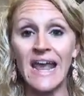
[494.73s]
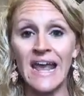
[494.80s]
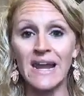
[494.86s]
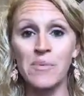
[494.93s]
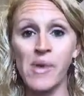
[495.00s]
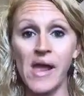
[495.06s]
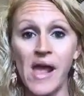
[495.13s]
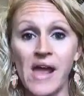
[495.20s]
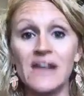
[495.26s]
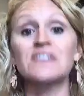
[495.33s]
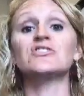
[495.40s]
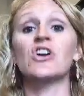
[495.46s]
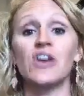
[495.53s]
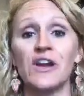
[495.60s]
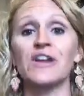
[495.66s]

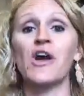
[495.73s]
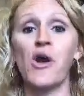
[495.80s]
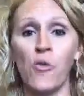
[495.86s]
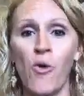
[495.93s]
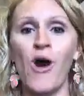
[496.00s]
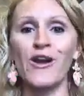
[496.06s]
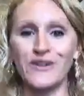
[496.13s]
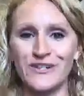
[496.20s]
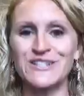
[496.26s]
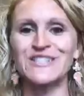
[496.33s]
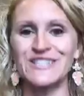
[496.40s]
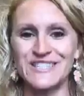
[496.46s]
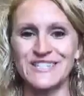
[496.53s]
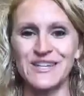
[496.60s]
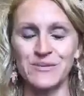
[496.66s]
Antibiotics are in our water
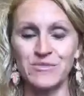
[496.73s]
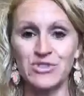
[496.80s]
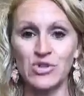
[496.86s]
system,